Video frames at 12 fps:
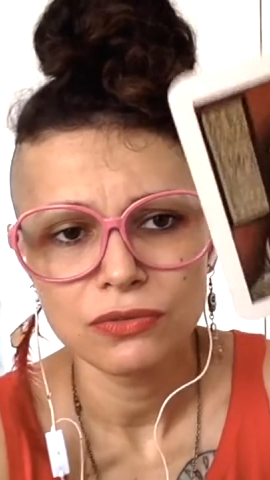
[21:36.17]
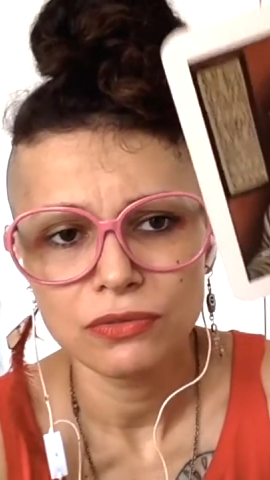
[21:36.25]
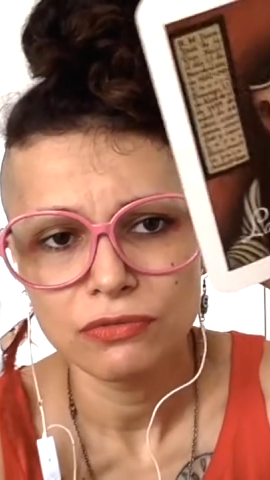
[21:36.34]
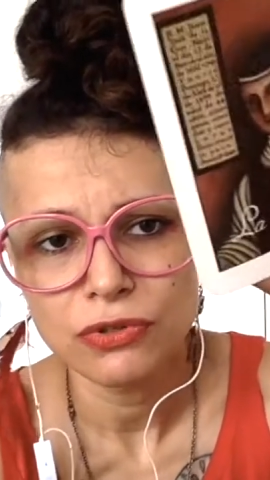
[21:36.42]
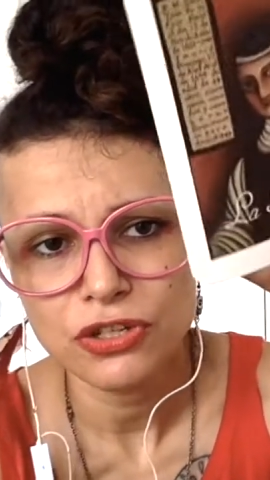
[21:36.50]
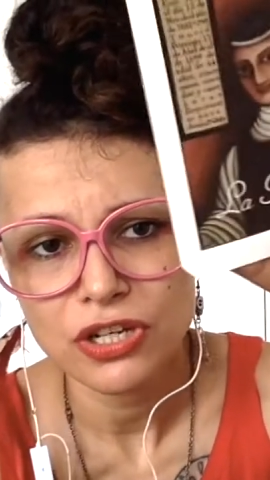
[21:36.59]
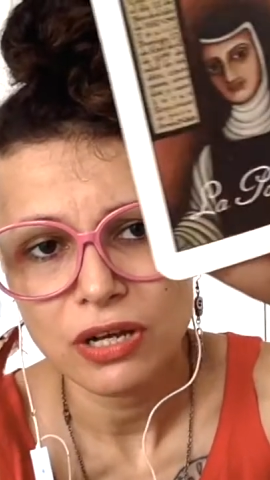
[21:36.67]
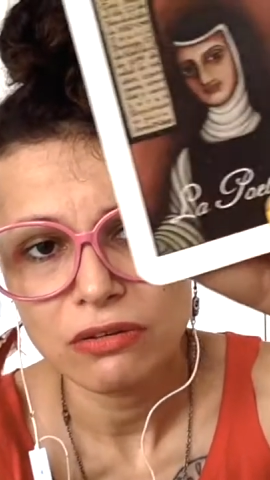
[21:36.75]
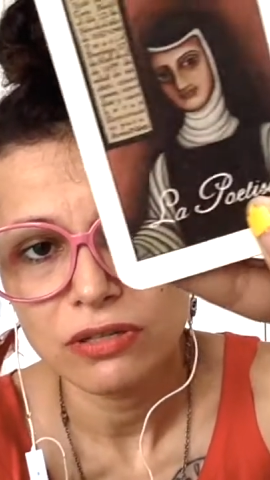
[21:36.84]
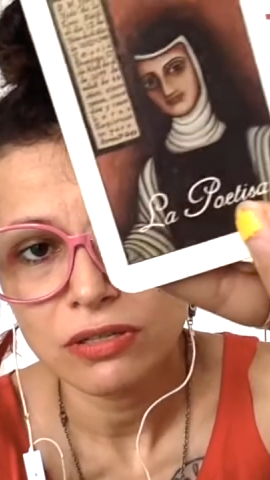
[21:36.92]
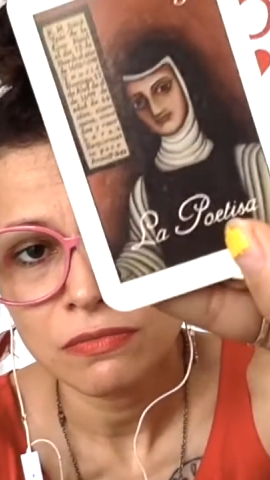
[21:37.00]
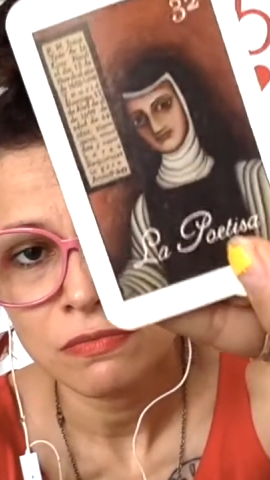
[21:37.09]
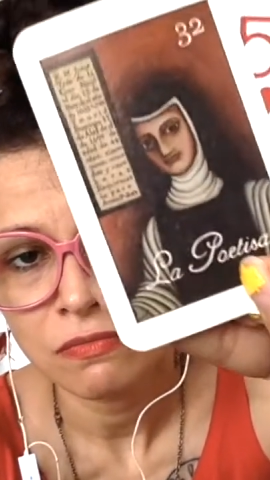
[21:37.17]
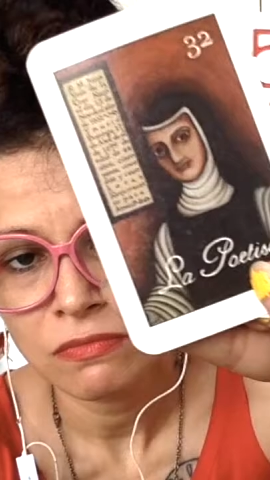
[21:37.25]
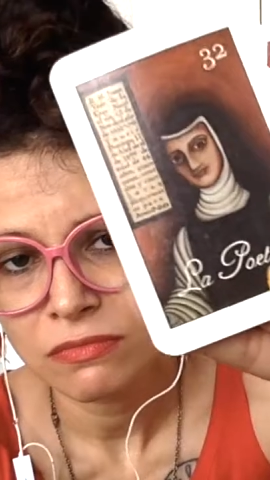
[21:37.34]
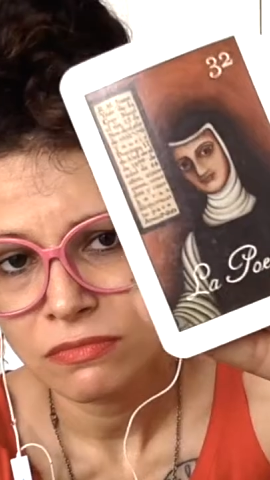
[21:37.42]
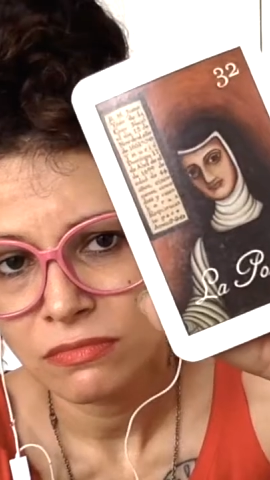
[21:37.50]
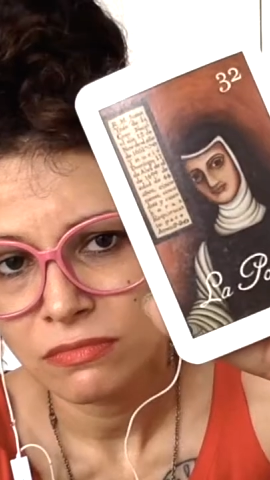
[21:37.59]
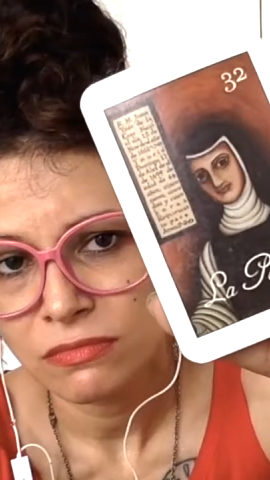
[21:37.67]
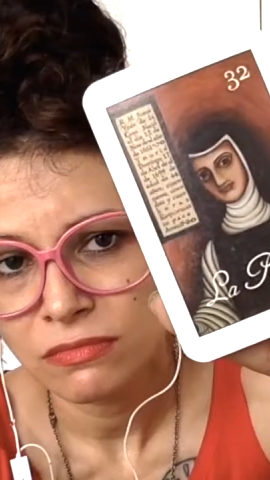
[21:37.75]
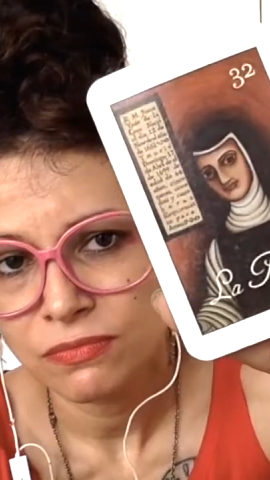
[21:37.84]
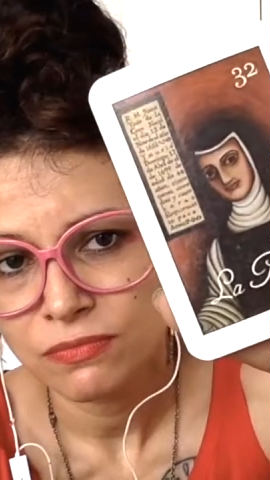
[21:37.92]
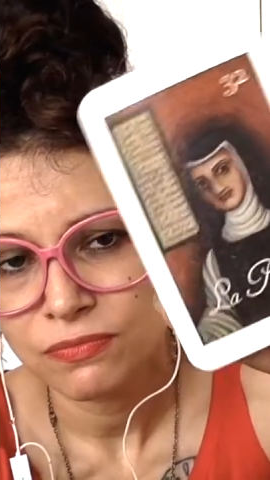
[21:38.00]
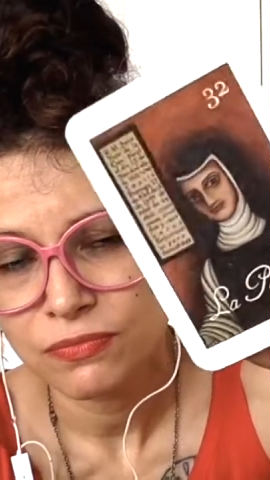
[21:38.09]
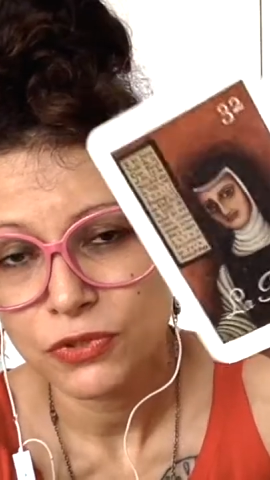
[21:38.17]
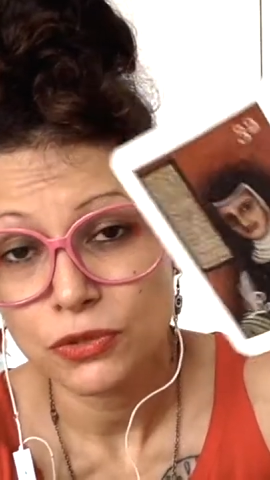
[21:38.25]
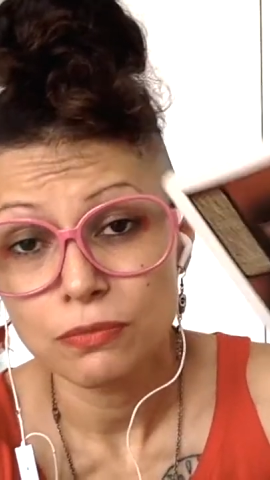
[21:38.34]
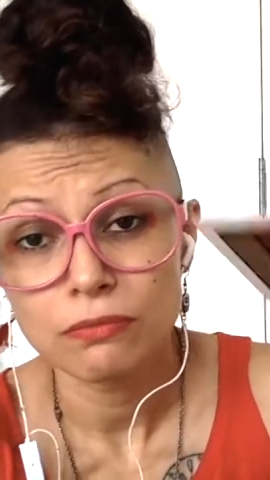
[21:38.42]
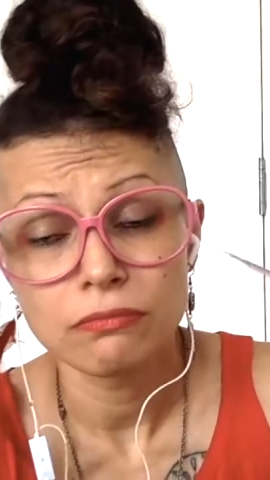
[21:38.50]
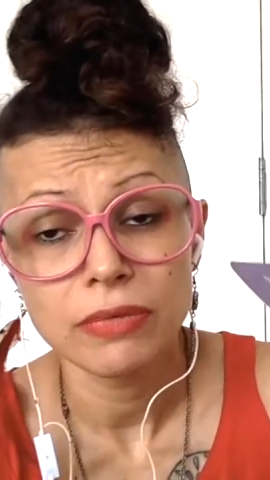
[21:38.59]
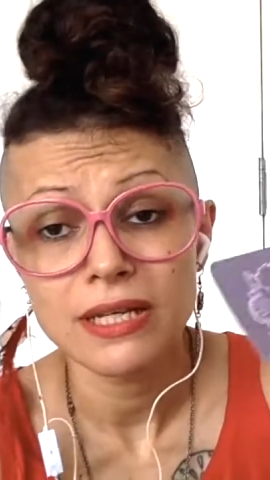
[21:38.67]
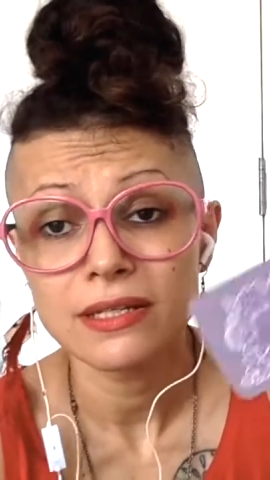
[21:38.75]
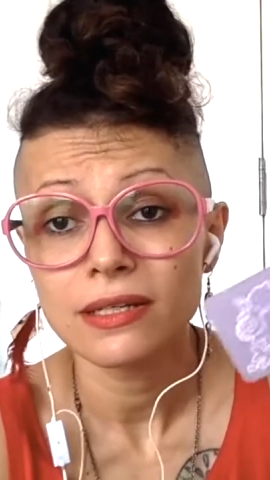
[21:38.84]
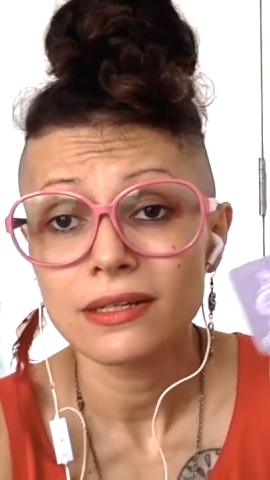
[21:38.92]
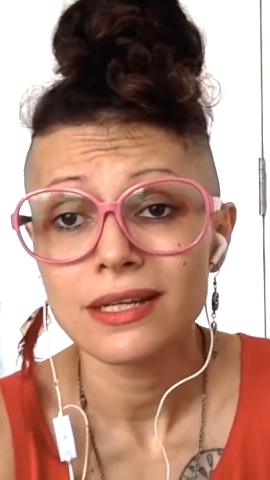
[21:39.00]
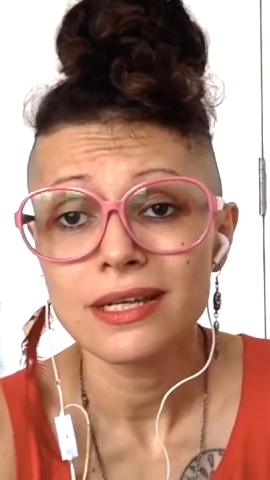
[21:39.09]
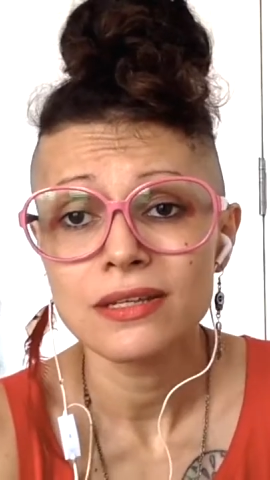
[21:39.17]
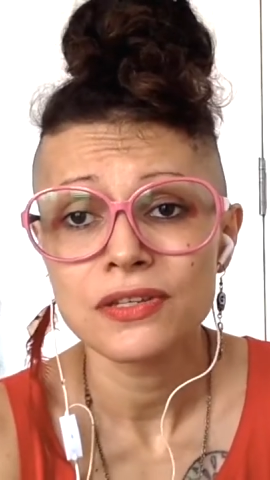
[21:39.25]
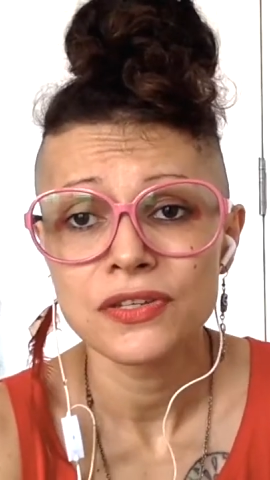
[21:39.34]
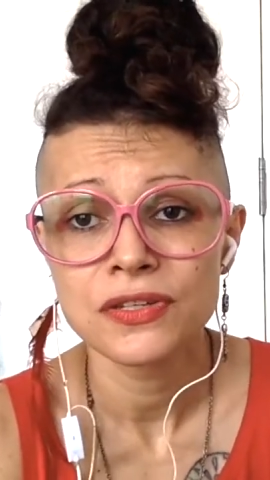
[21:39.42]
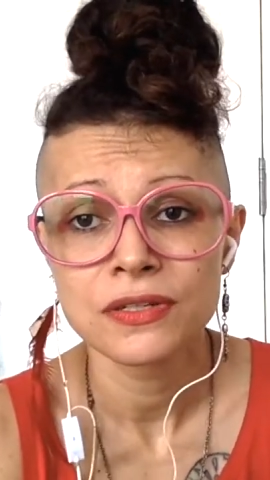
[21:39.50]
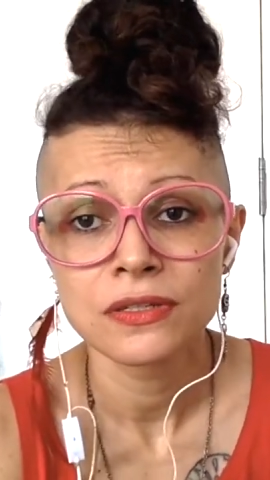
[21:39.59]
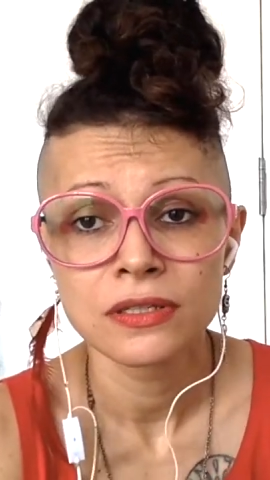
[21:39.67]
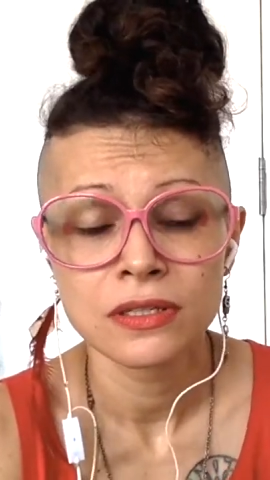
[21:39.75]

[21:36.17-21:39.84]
the root chakra, so basic needs,